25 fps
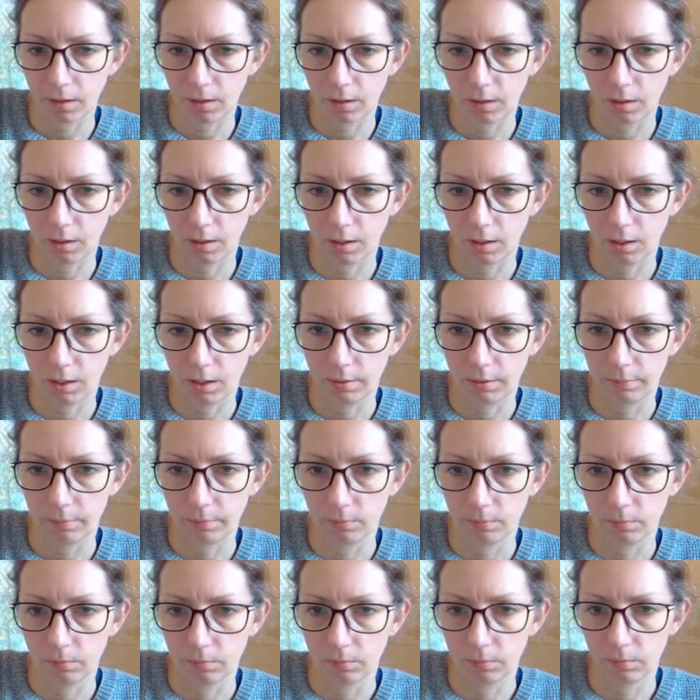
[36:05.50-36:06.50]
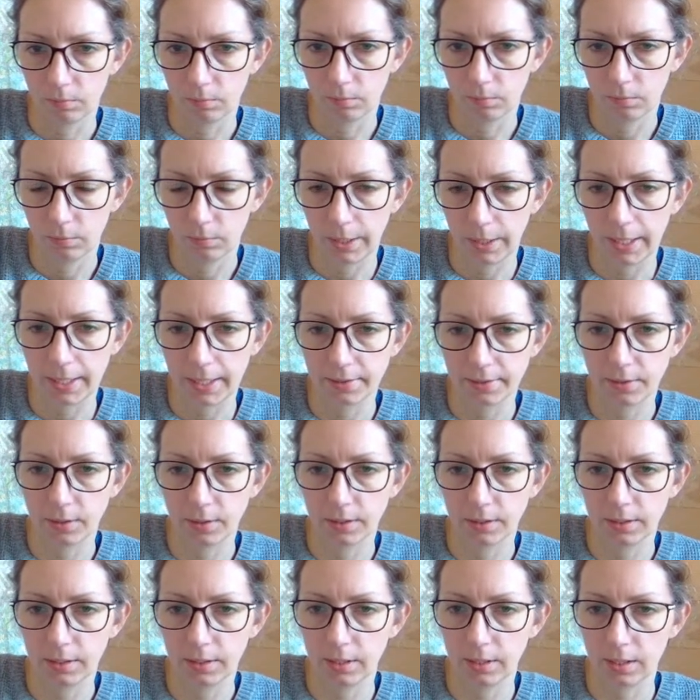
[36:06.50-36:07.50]
And as you
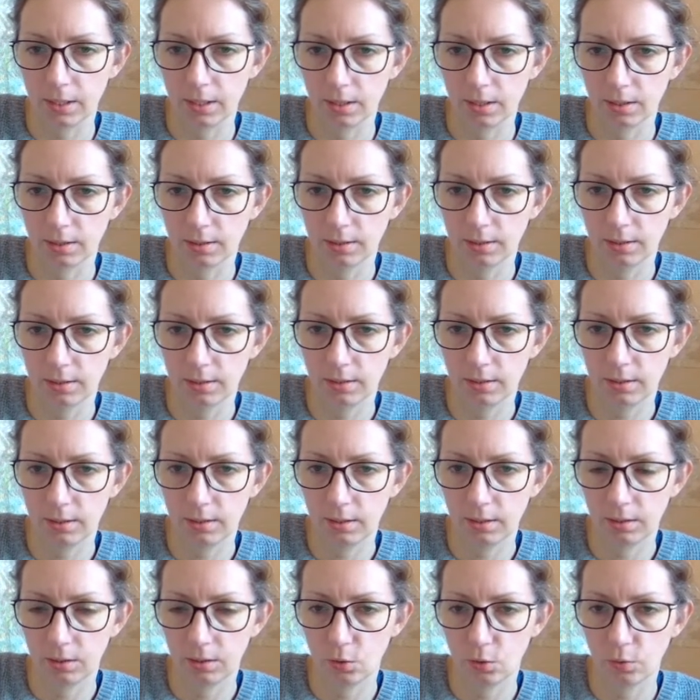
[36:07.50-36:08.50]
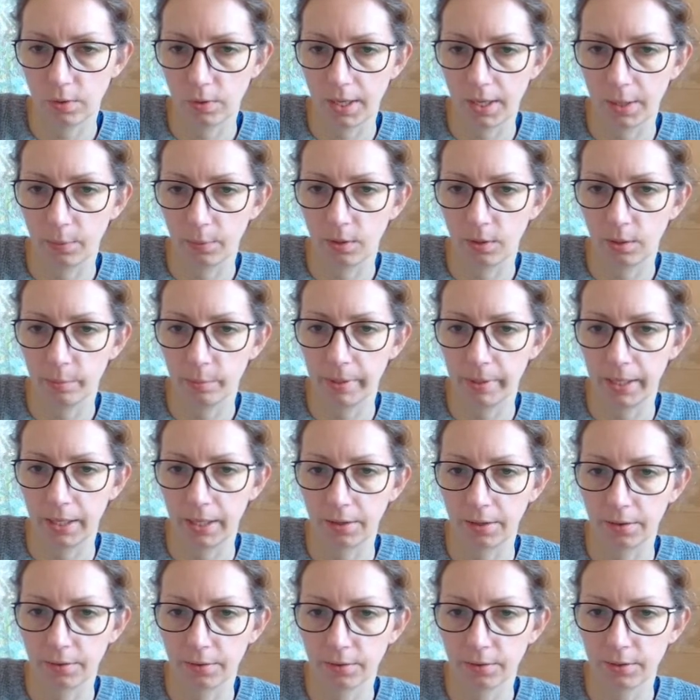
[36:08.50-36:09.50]
can see, this drywall by
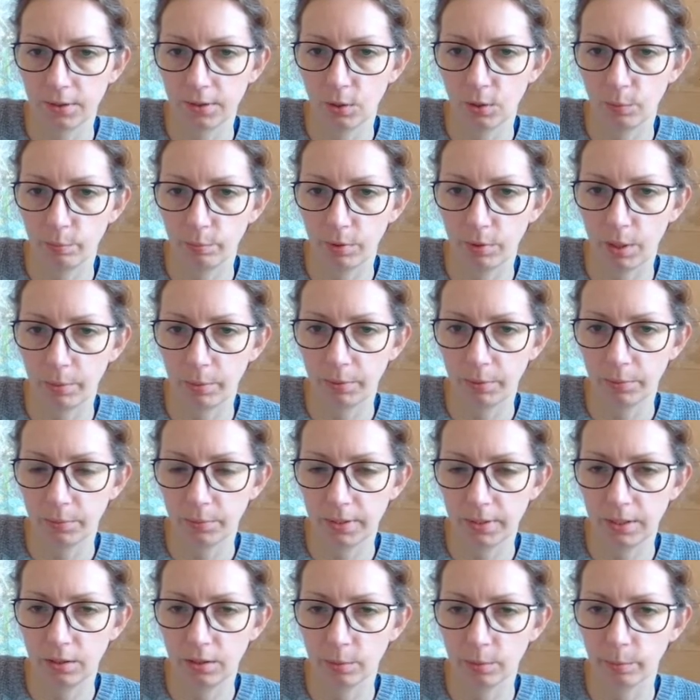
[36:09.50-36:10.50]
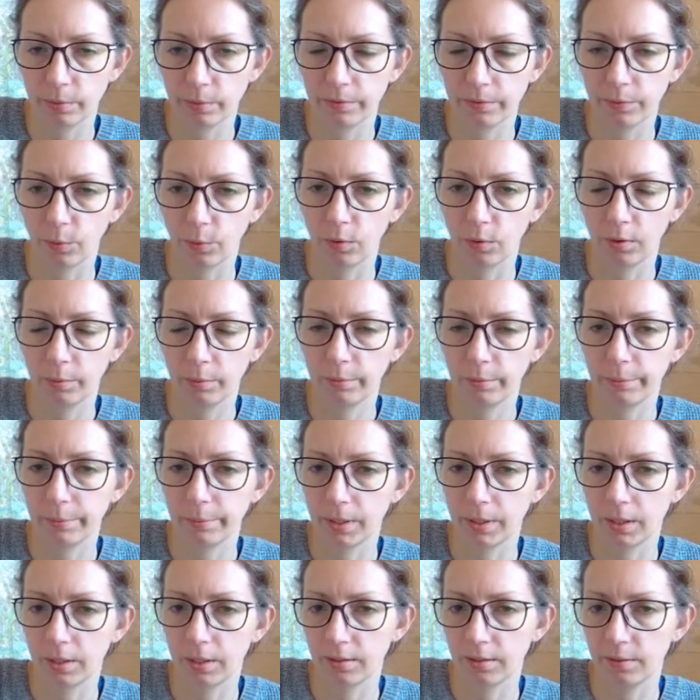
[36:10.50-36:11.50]
others note probably was here before, but
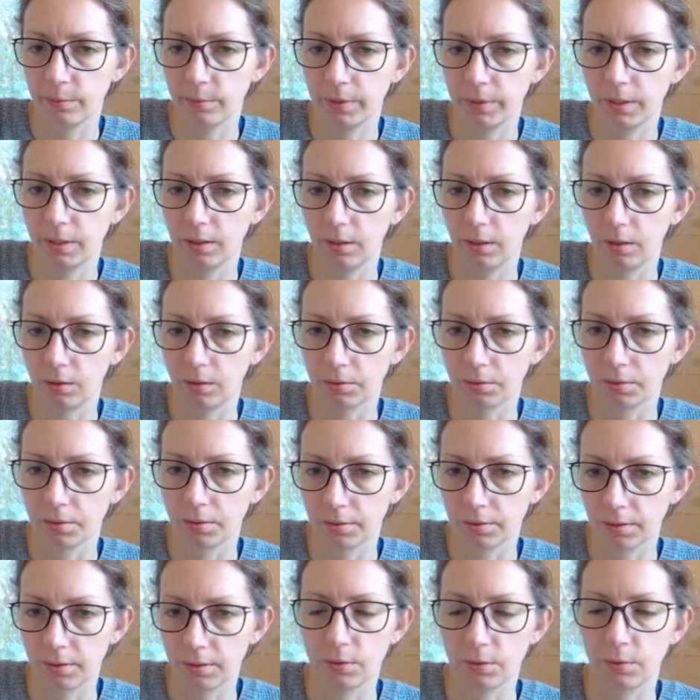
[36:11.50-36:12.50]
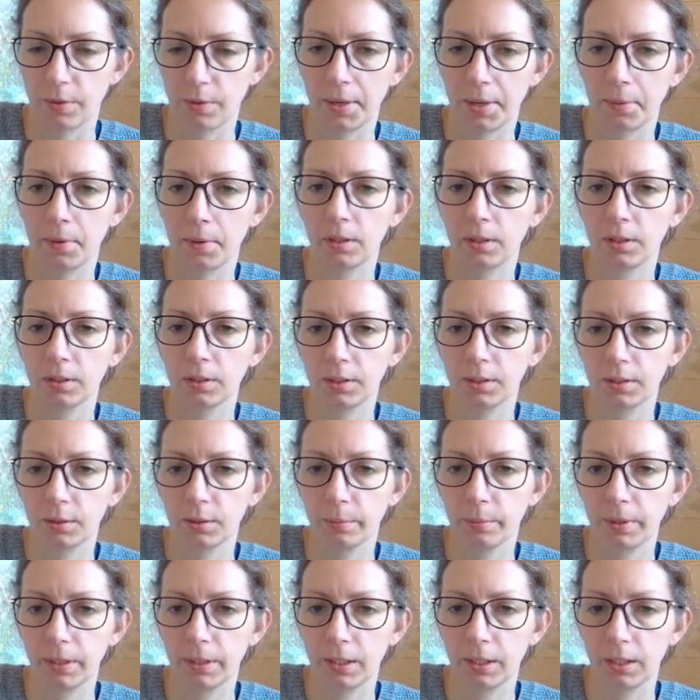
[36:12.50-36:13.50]
because we altered the drywall a little
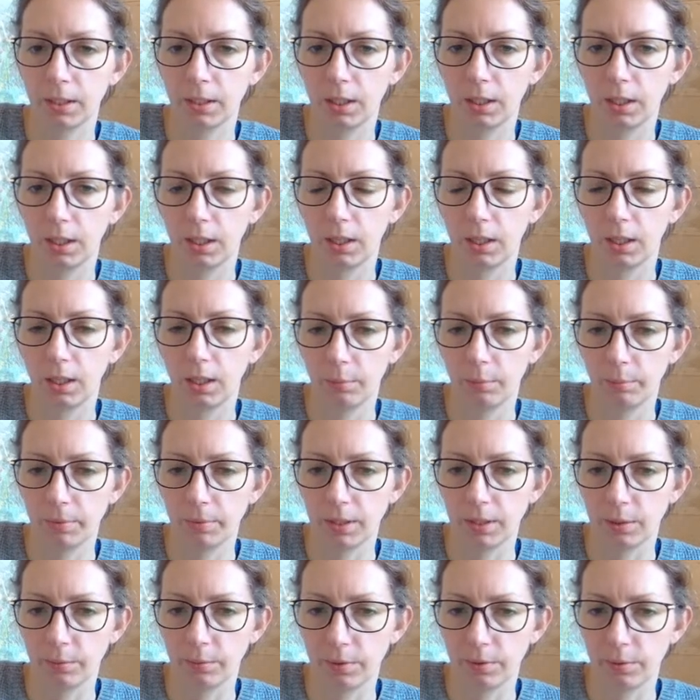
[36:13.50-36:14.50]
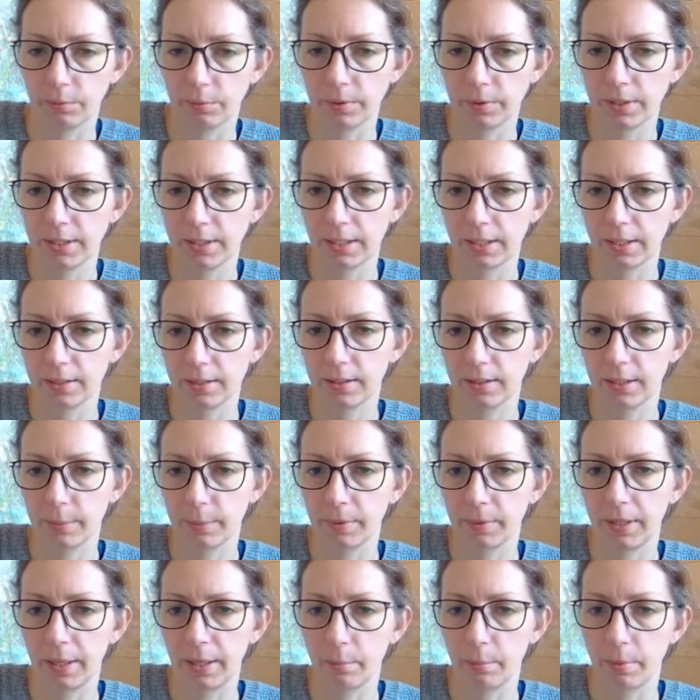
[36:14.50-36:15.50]
bit, meaning we recessed some of
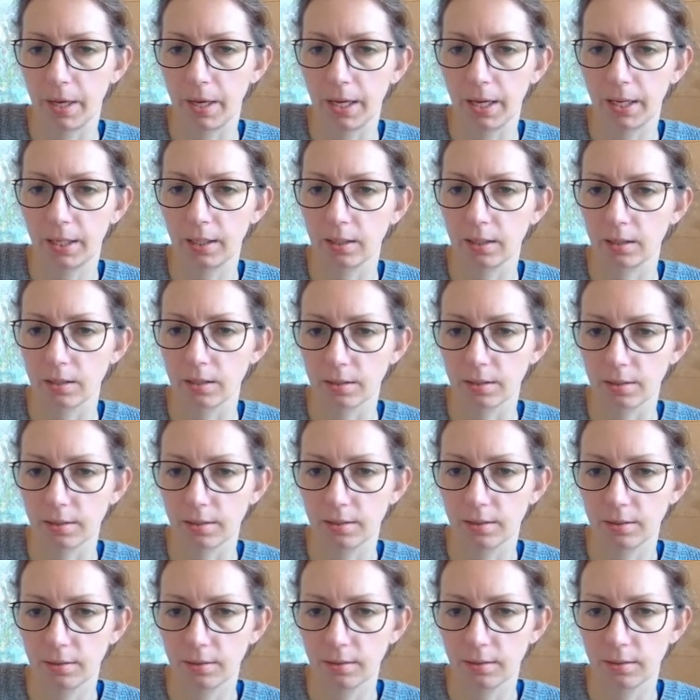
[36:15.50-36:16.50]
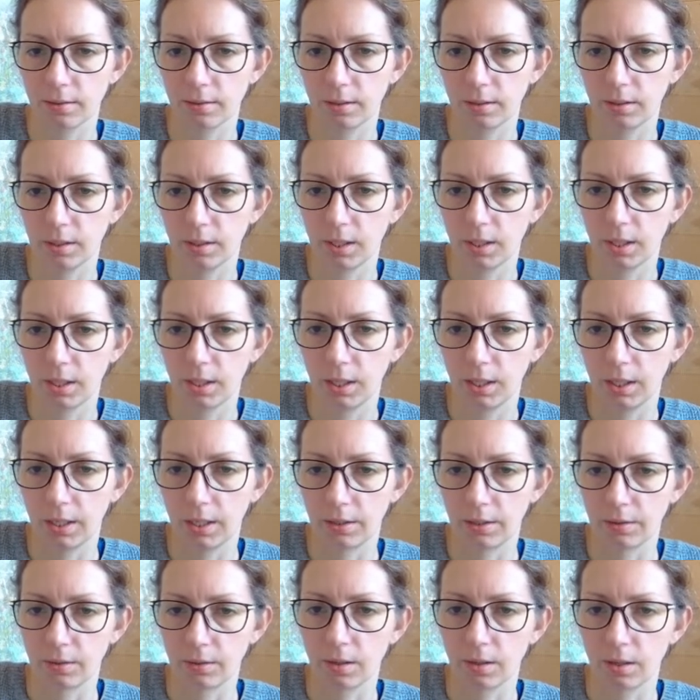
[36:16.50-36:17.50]
that back, it just
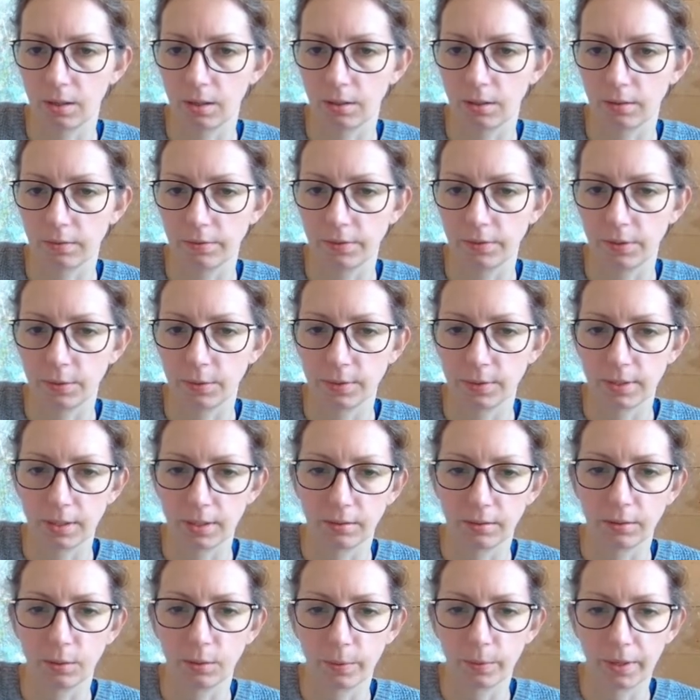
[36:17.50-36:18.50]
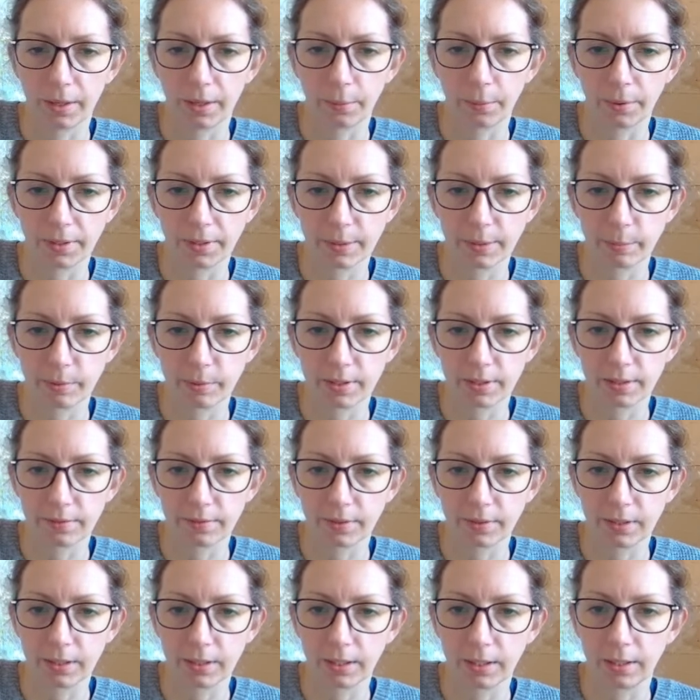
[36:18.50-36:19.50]
got confused. I don't know why it went
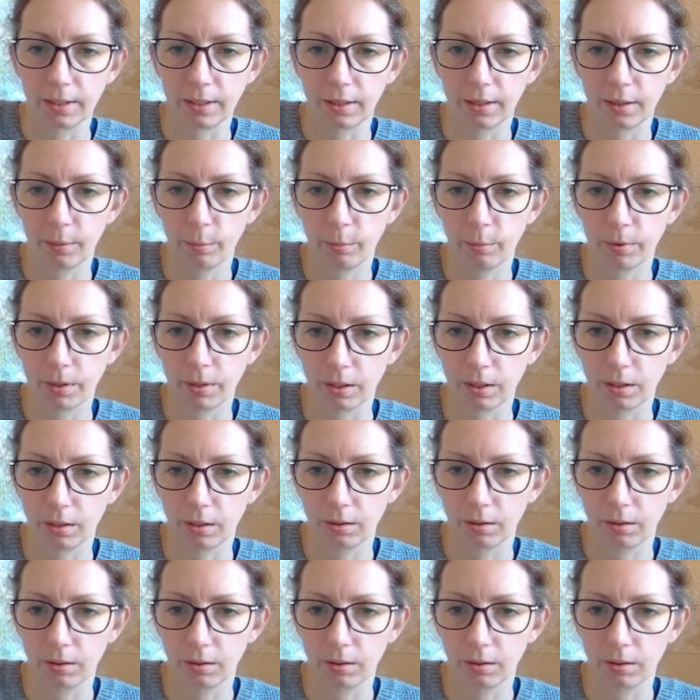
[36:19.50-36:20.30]
specifically there, but